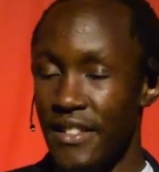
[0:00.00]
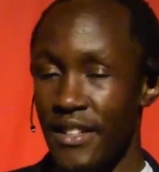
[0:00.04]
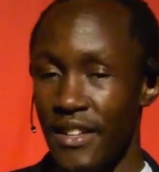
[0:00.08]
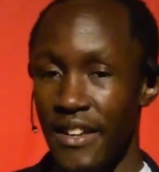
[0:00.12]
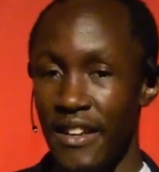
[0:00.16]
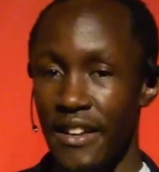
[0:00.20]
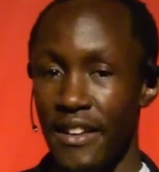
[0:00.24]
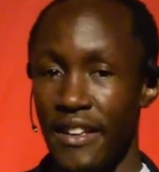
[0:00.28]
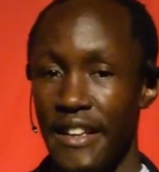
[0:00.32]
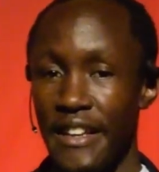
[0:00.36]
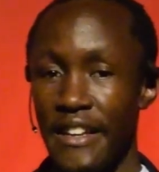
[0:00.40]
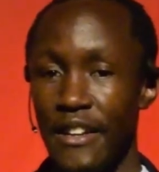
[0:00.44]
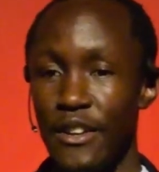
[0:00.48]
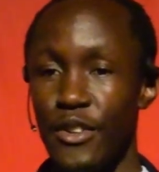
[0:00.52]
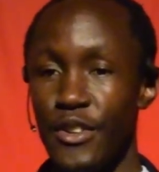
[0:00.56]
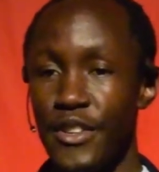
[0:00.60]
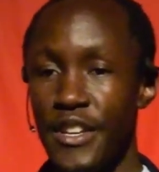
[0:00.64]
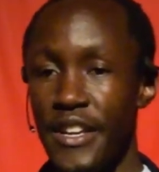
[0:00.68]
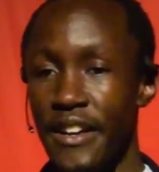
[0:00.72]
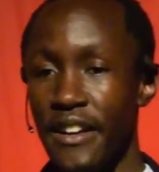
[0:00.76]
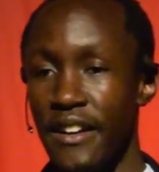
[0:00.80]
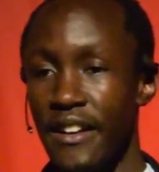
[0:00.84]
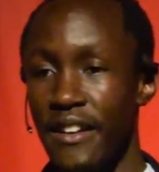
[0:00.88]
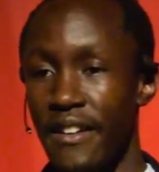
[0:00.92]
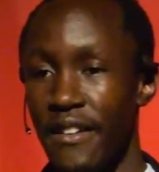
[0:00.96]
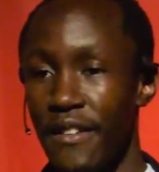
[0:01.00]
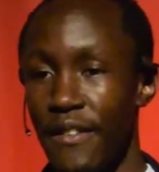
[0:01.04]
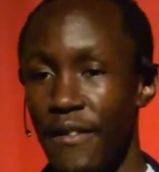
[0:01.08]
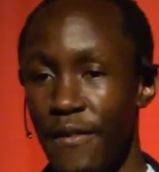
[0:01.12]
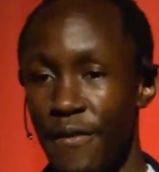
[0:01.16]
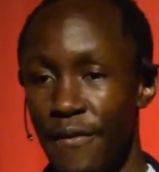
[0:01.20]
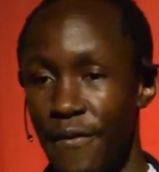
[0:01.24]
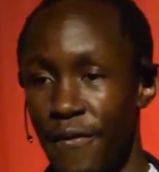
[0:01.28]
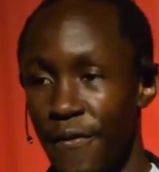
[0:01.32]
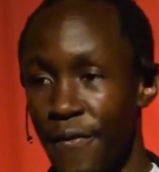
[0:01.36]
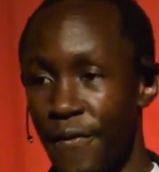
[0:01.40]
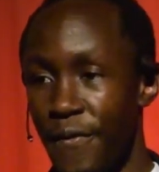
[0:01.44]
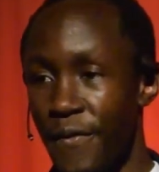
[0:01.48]
including
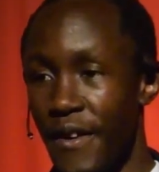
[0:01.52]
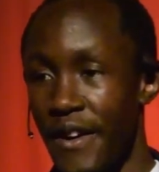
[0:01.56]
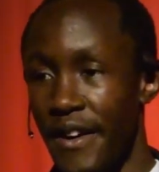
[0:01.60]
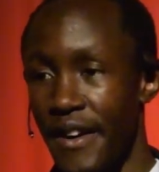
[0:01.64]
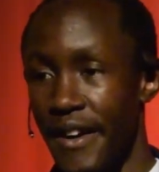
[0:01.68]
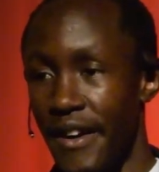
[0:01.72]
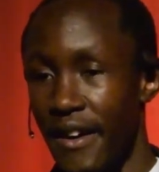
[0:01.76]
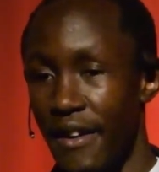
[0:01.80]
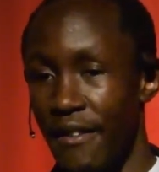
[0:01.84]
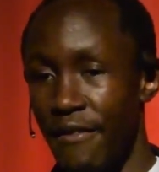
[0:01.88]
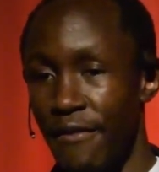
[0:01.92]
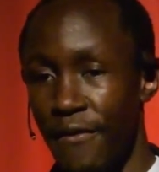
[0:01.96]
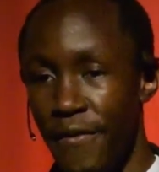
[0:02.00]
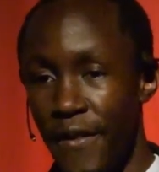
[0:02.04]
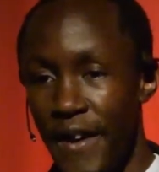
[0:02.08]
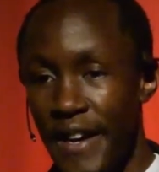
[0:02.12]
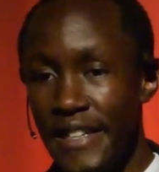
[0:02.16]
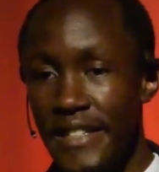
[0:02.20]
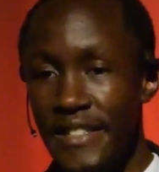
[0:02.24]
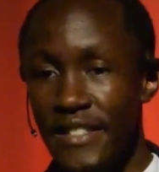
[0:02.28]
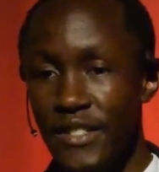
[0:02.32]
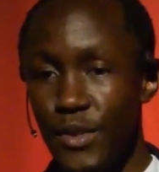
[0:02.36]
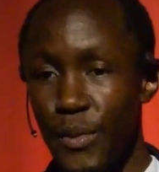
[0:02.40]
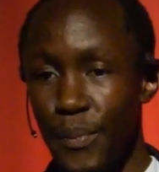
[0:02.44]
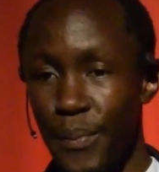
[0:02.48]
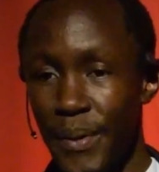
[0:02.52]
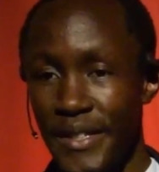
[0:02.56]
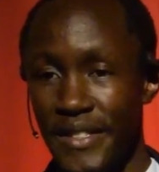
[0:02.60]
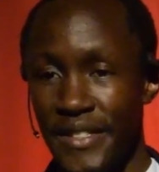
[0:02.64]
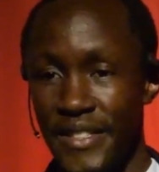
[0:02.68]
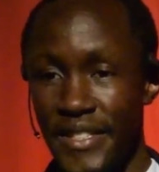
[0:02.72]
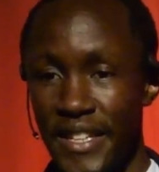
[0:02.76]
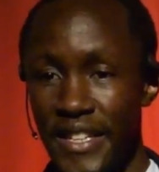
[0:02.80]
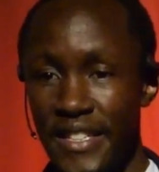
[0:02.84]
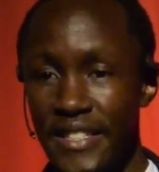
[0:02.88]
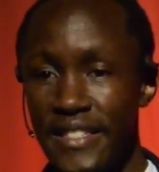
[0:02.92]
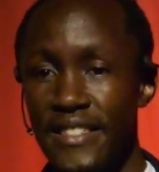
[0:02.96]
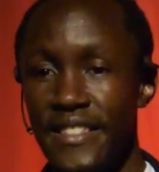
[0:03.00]
funds to
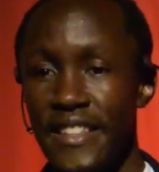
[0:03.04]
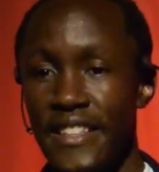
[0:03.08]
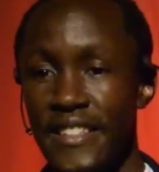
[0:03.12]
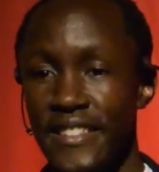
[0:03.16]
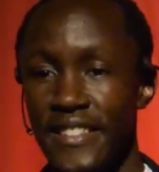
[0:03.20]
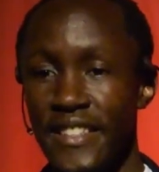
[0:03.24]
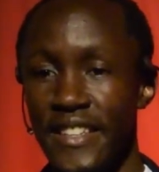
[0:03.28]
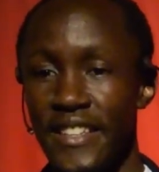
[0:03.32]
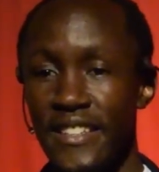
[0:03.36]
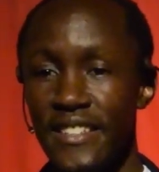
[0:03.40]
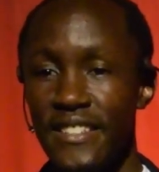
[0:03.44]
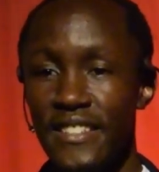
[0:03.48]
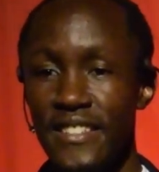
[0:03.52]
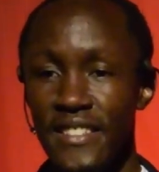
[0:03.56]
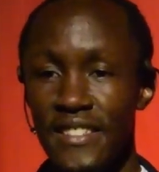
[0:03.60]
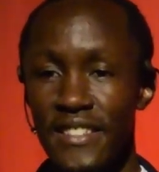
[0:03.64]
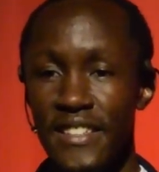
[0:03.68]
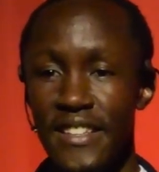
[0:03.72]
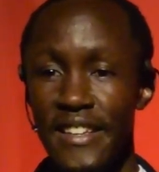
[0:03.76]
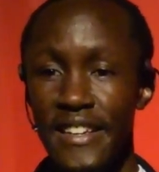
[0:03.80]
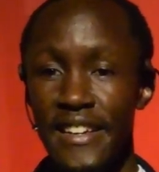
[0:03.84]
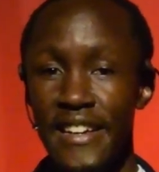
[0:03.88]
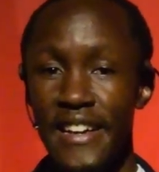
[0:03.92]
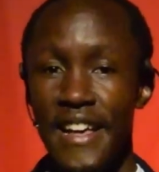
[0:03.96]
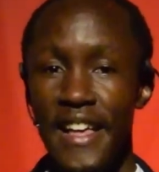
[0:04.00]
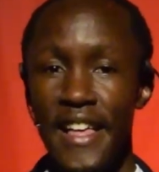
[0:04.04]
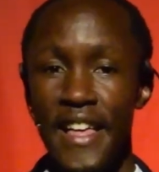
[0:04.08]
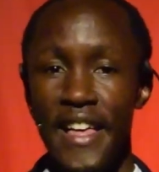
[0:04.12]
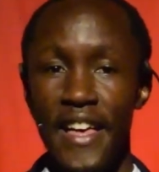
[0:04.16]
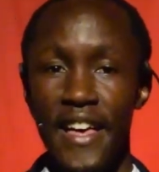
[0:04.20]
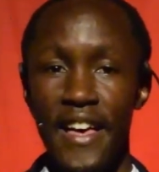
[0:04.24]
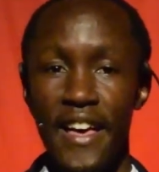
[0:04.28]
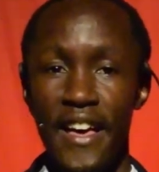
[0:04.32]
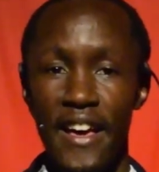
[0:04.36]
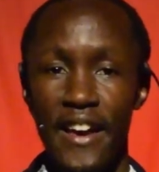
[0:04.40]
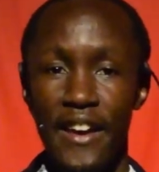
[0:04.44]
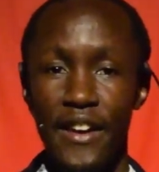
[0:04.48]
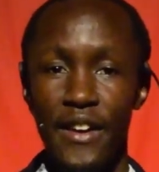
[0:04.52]
purchase the seeds,
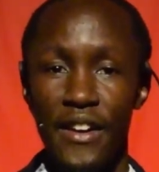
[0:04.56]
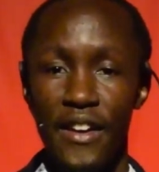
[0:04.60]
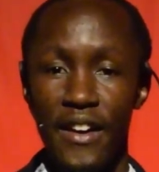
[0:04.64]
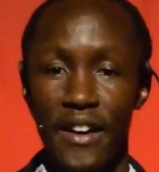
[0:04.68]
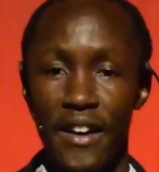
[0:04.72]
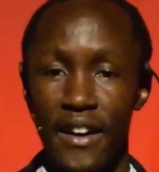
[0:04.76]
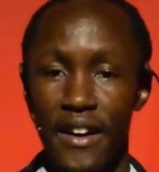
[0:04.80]
and